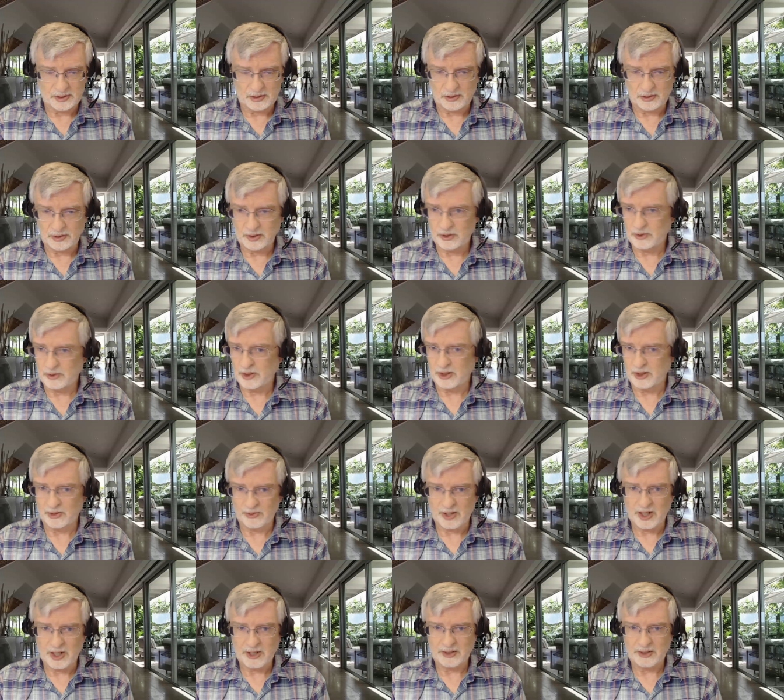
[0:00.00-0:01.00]
Noah
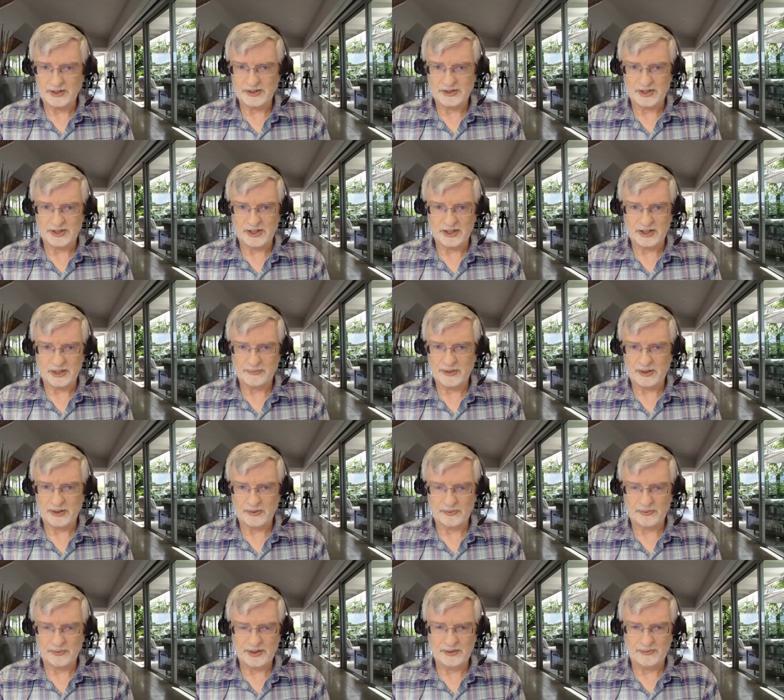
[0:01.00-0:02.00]
Harari is talking about
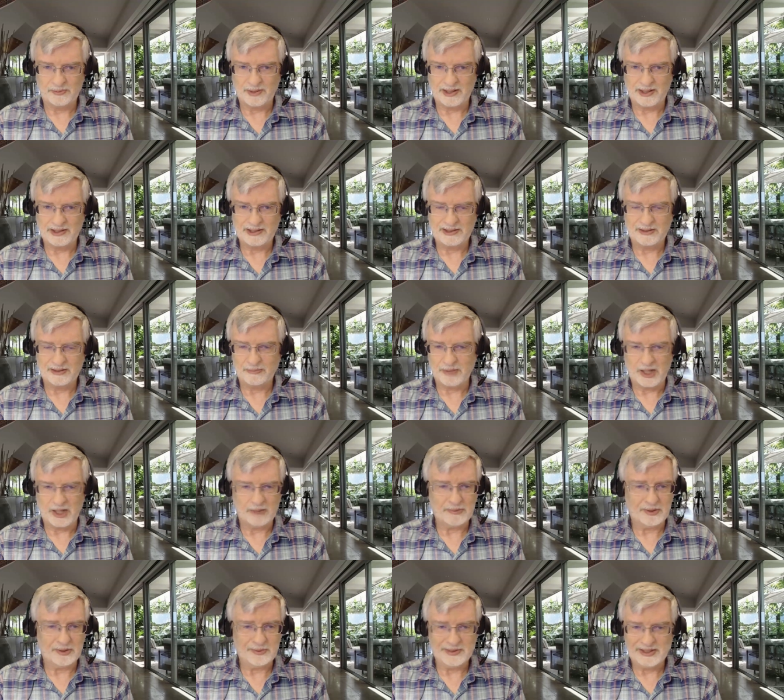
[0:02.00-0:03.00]
rewriting the
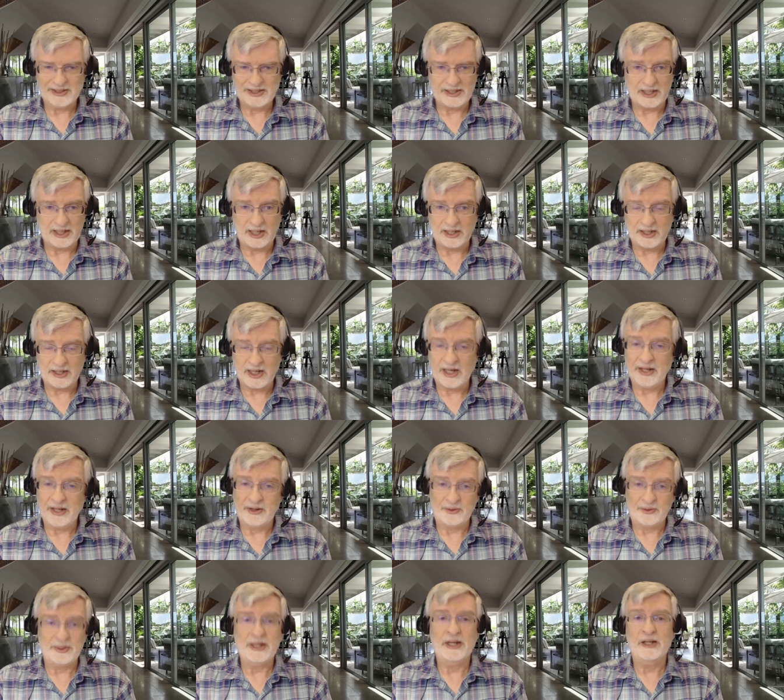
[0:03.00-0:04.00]
Bible with the AI and
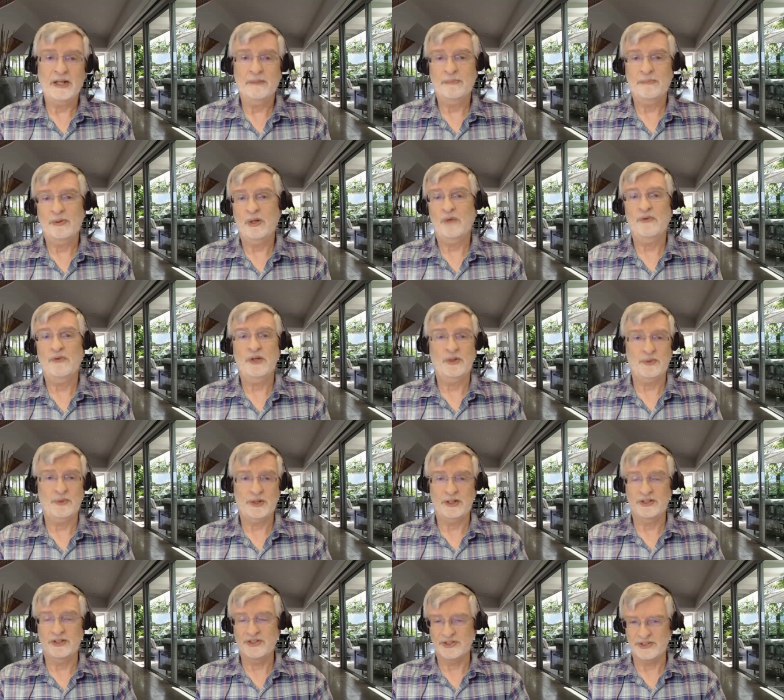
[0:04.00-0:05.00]
creating a perfect
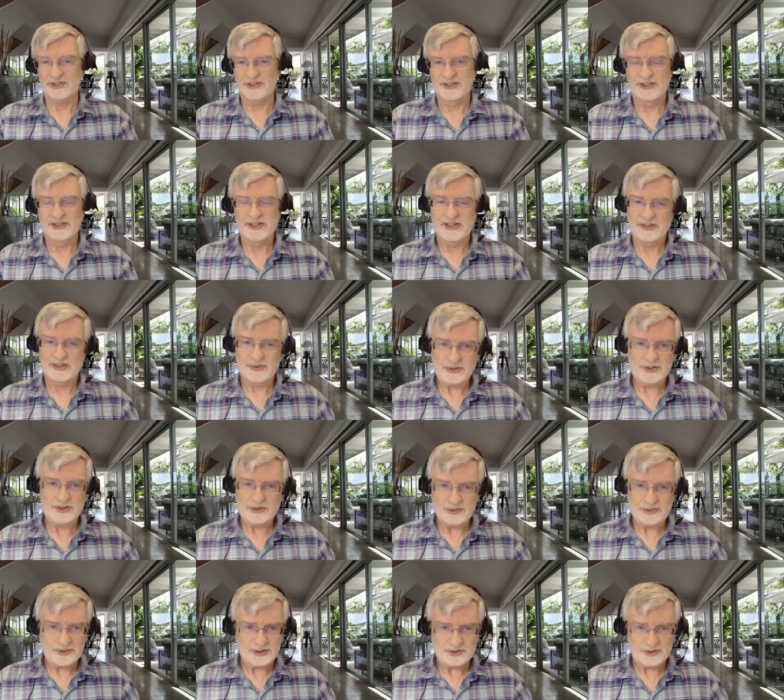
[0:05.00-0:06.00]
religion in order
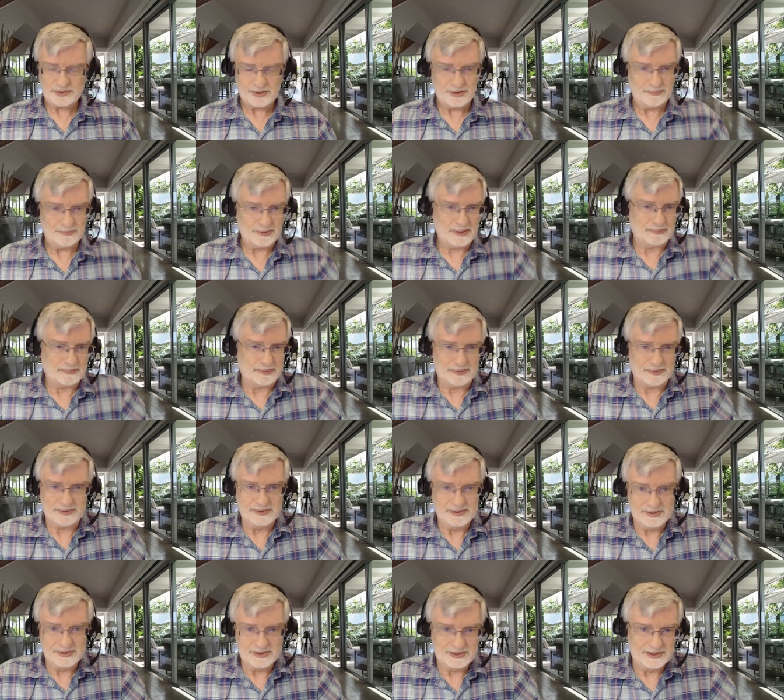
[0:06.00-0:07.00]
to control people.
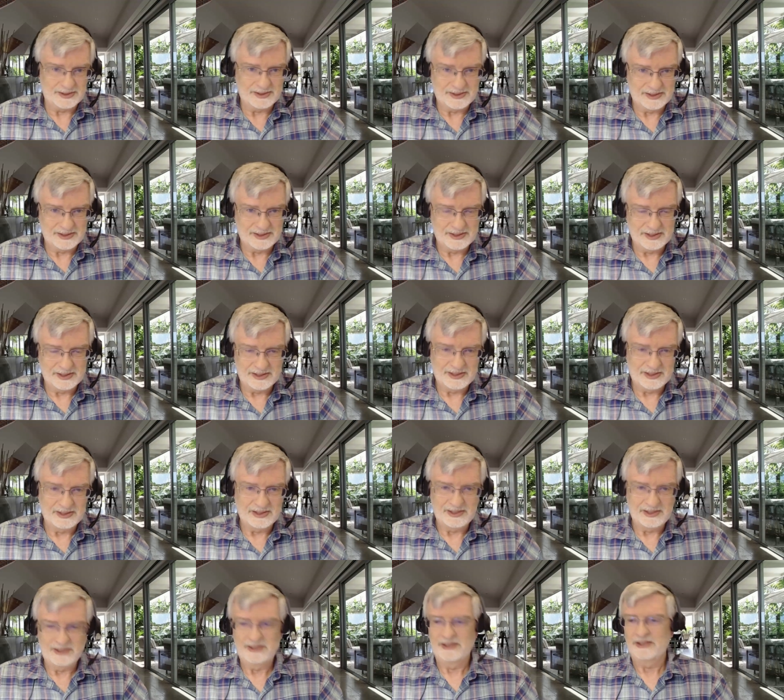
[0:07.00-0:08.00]

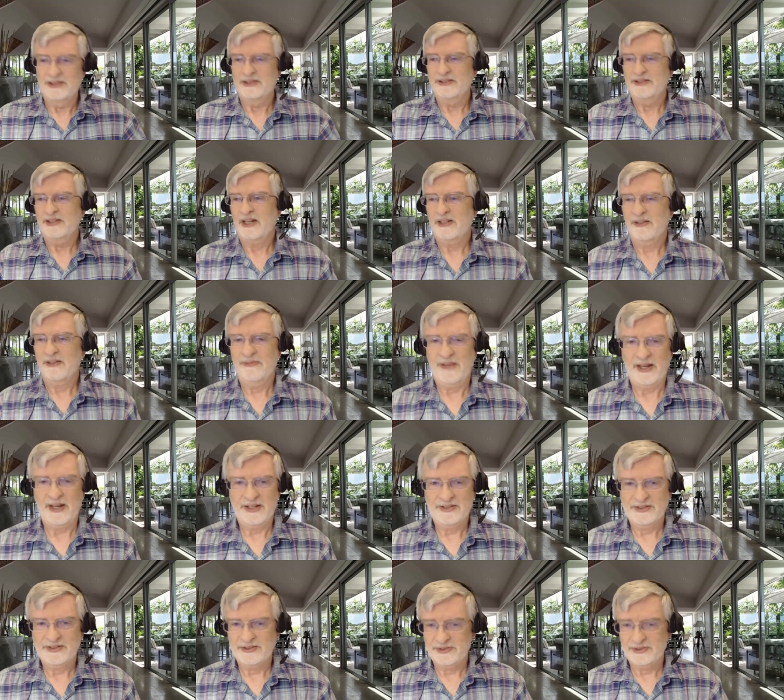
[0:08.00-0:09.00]
This is how the
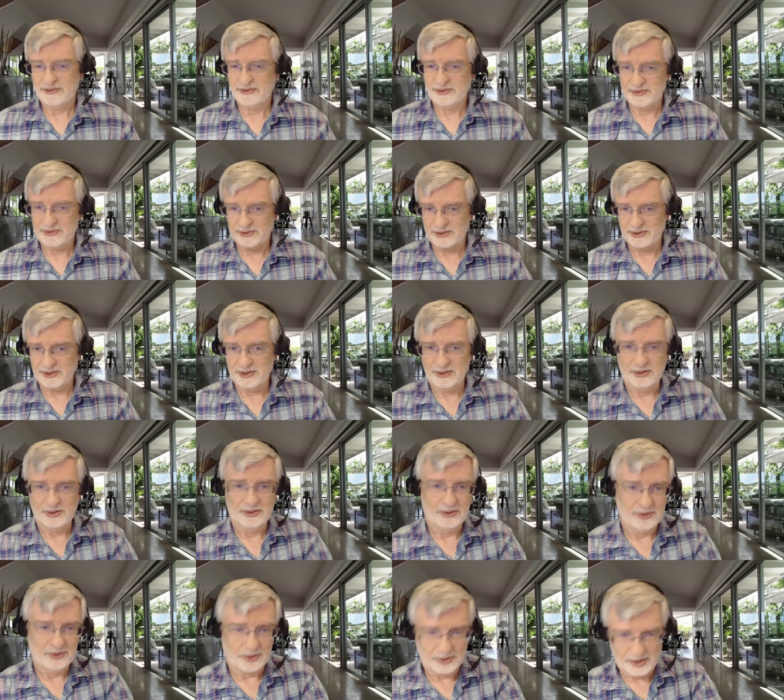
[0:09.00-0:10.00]
fascists
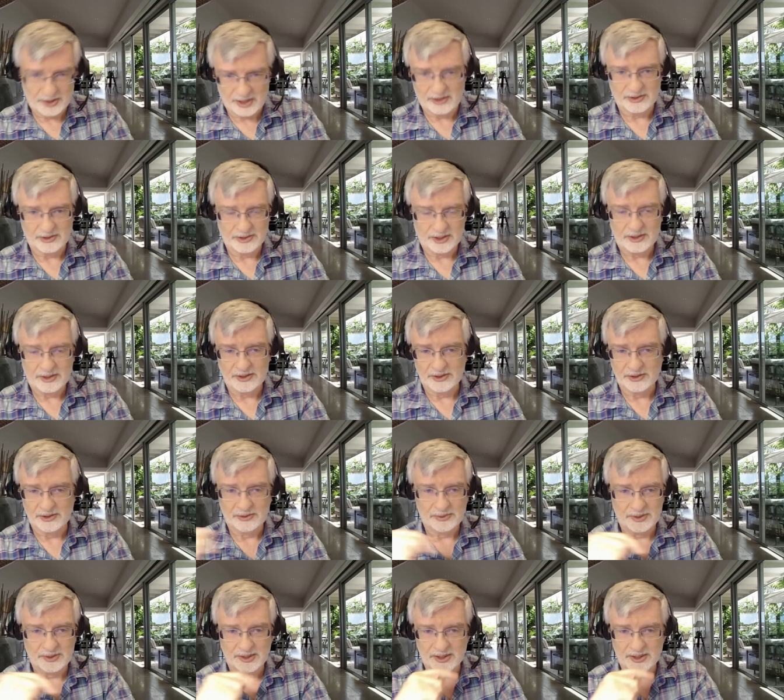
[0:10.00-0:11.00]

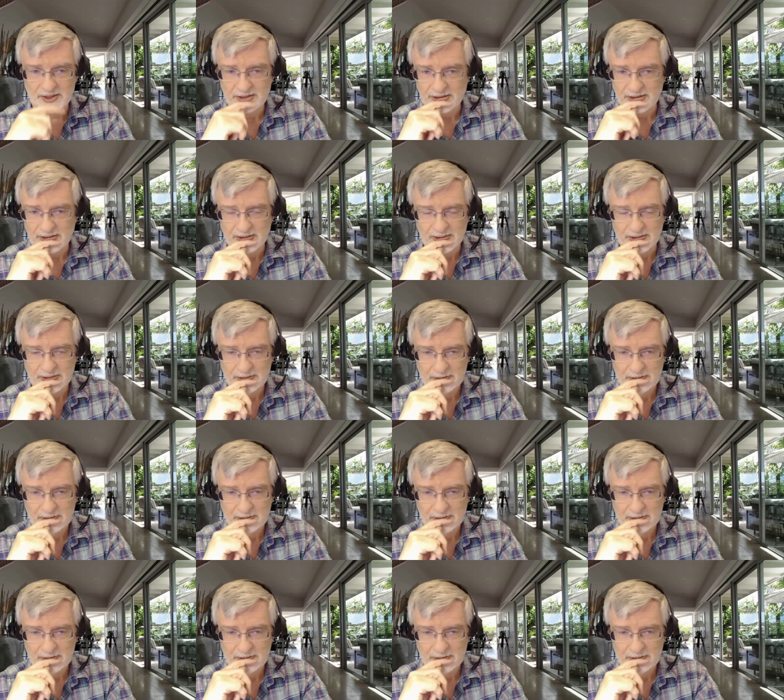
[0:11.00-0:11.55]
totalitarians really think.